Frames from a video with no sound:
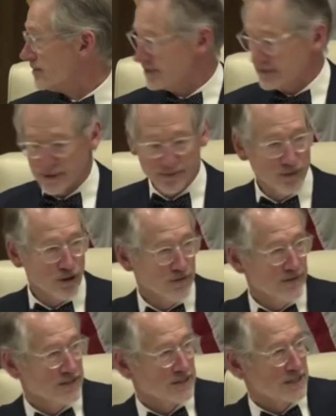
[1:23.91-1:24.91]
It's been
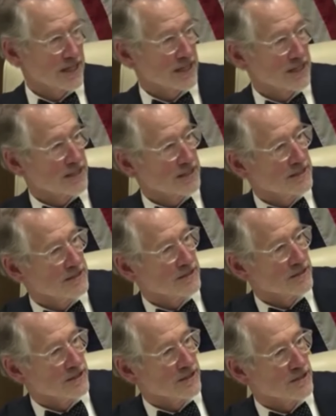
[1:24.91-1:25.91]
moved and seconded.
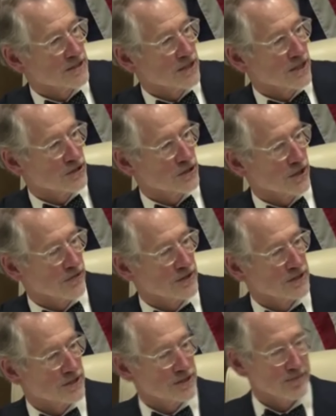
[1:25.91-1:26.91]
Any discussion on
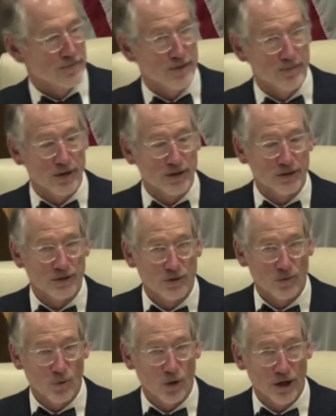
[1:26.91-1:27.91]
this is Amendment
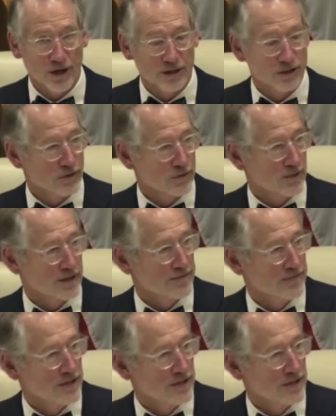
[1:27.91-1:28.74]
1 to 3.